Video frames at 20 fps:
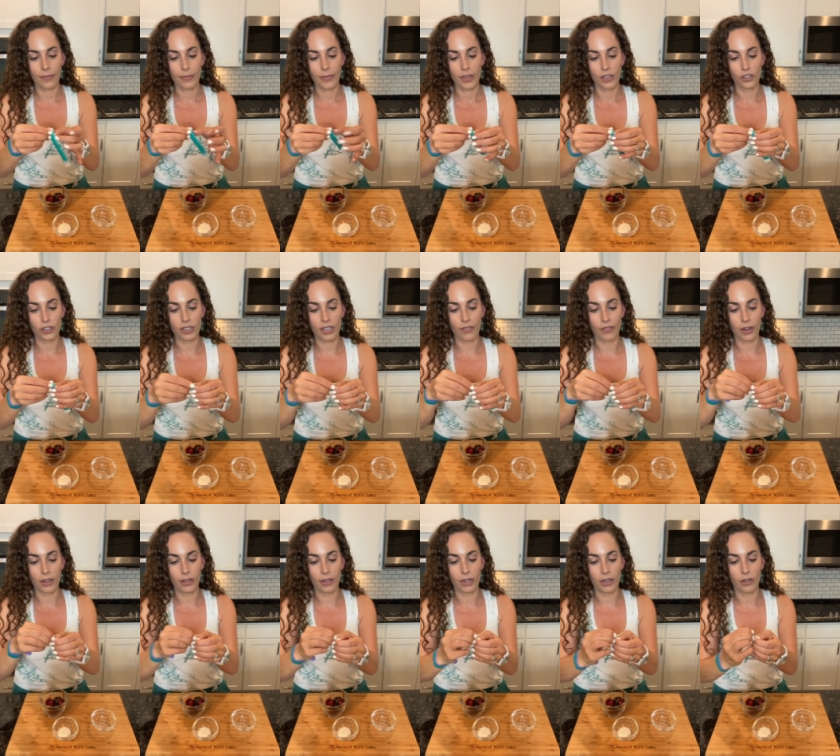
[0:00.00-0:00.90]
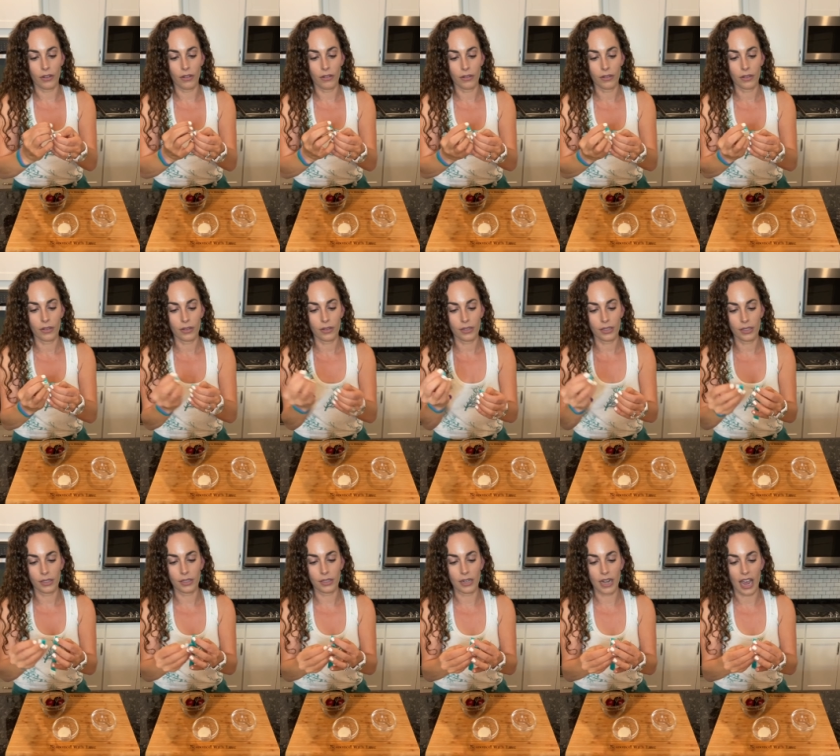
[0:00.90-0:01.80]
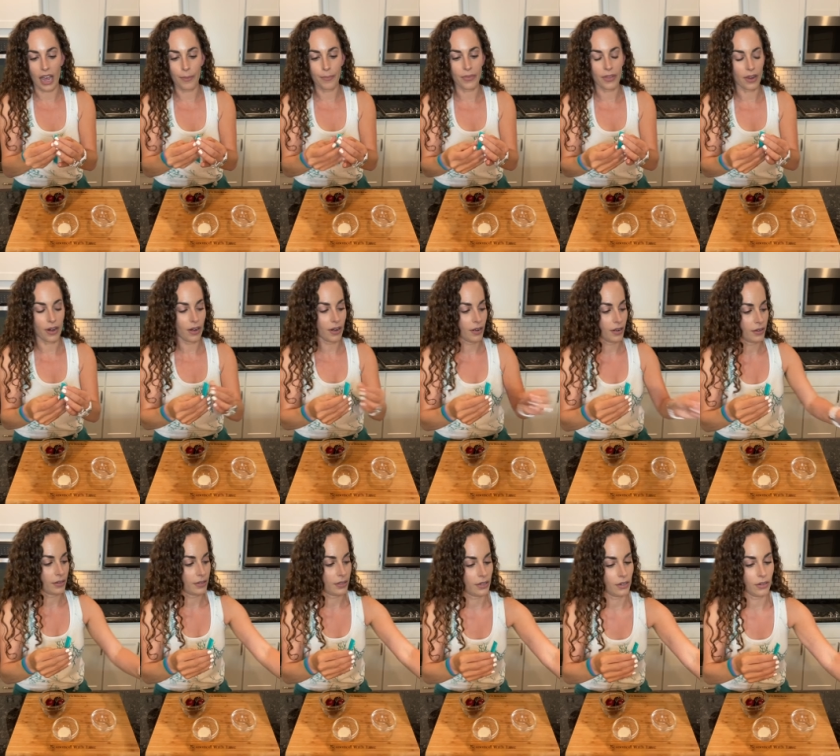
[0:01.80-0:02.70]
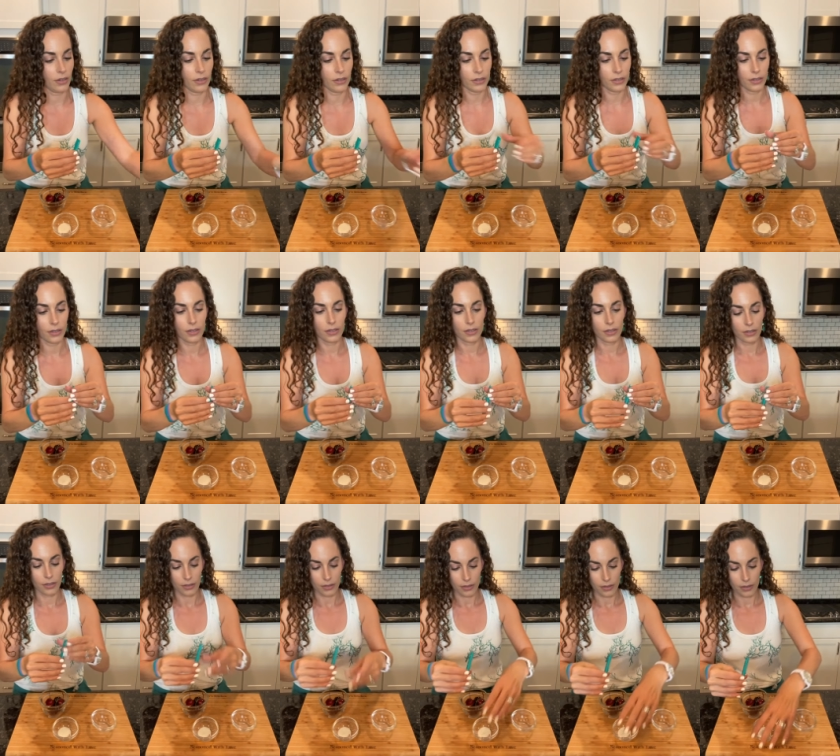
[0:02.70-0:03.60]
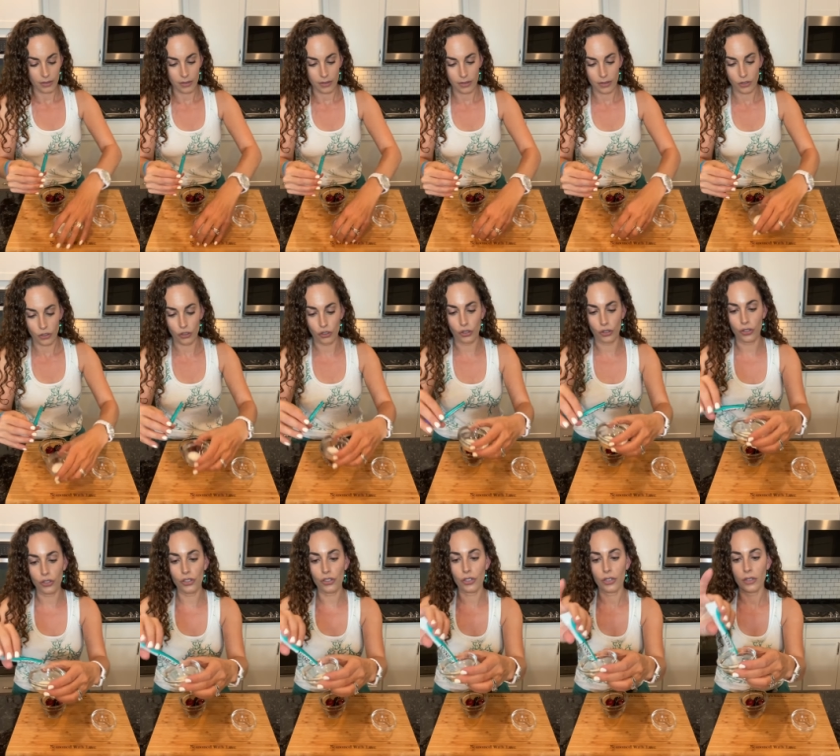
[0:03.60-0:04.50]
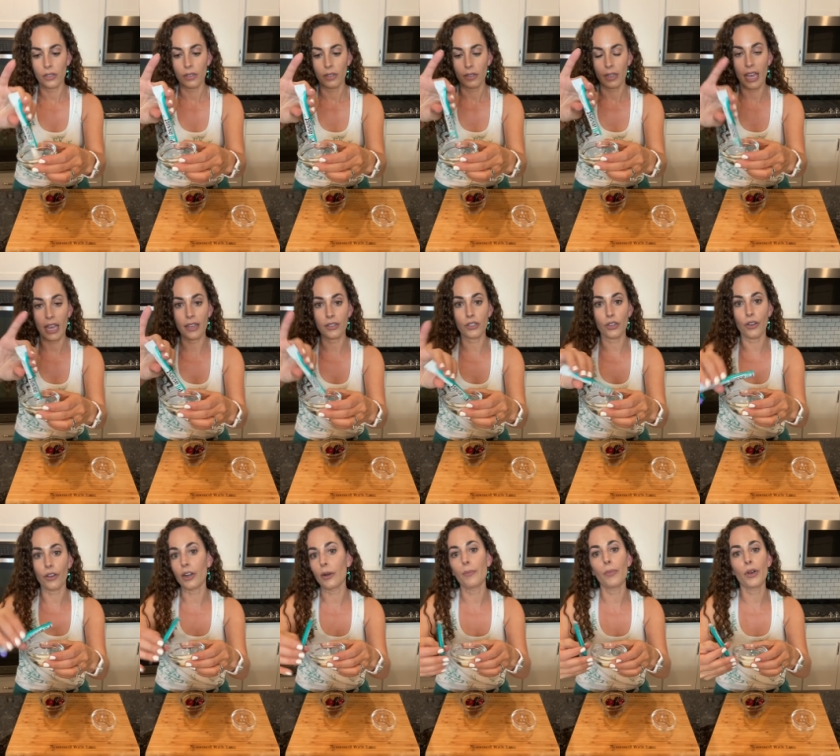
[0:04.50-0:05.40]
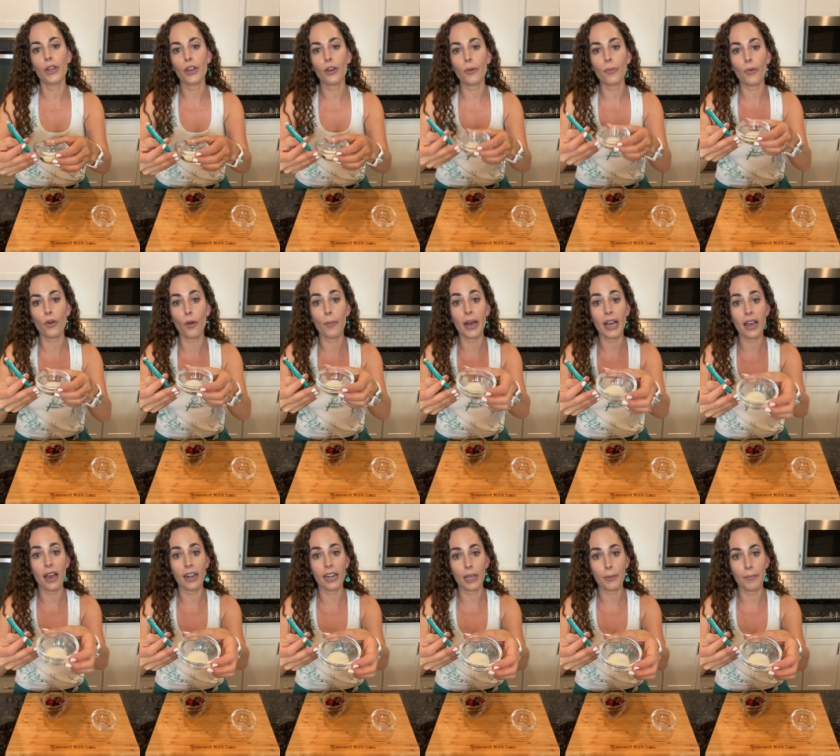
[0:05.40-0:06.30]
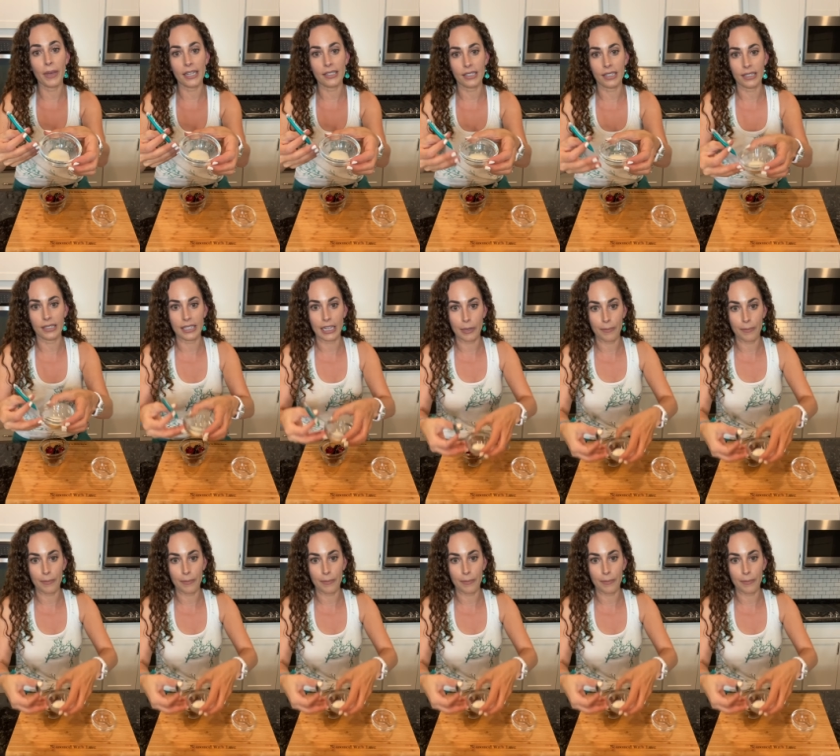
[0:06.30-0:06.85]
Just give it a little snap there, a little zhuzh. Okay, so you're gonna put your probiotic pixie stick